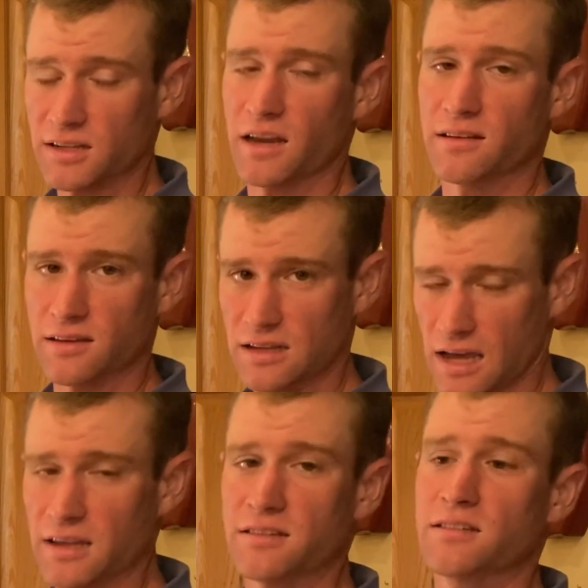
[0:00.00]
And
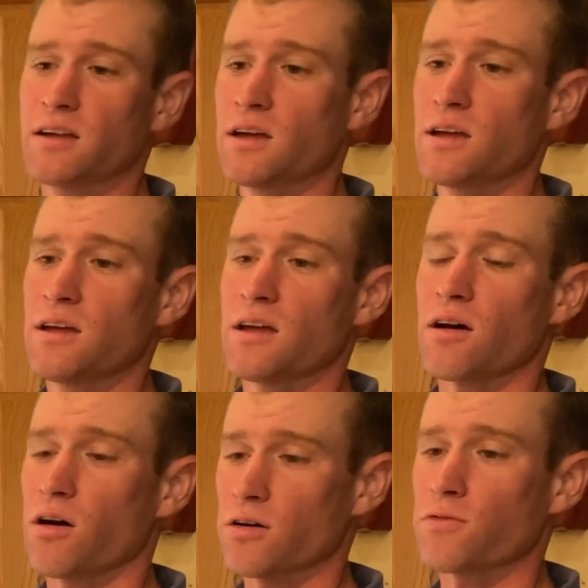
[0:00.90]
yes,
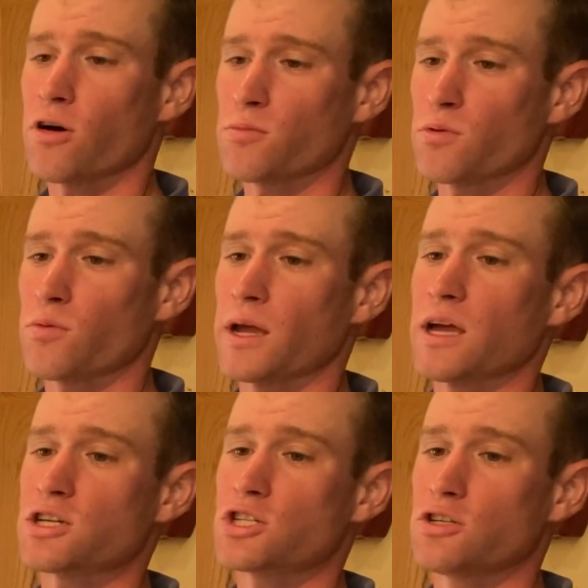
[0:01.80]
on a farm or
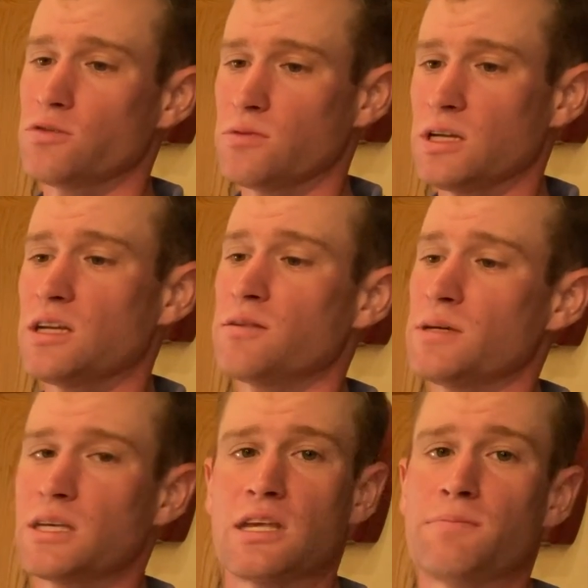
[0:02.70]
ranch, you need to be
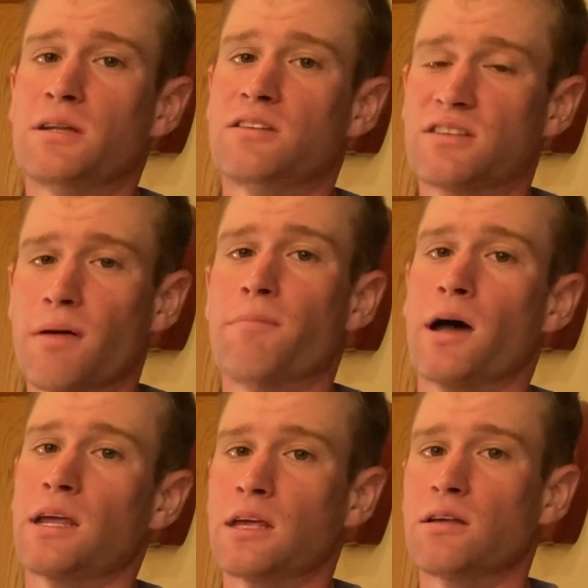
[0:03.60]
keeping some
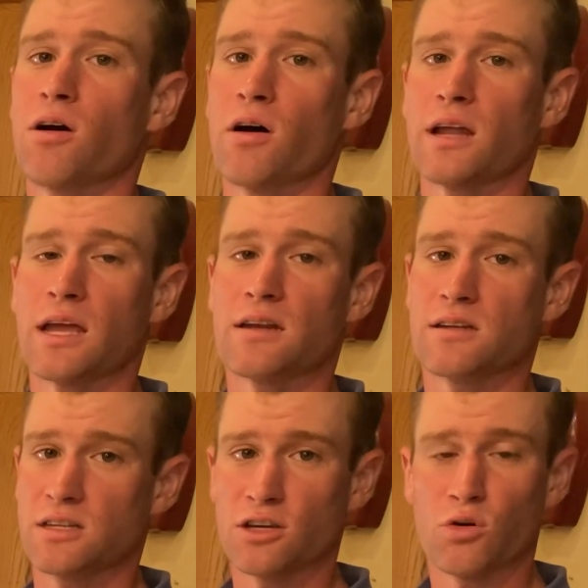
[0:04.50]
money on hand to
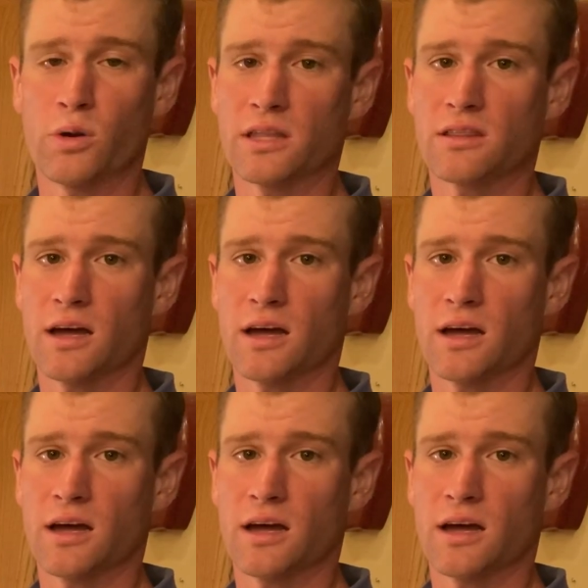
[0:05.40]
deal with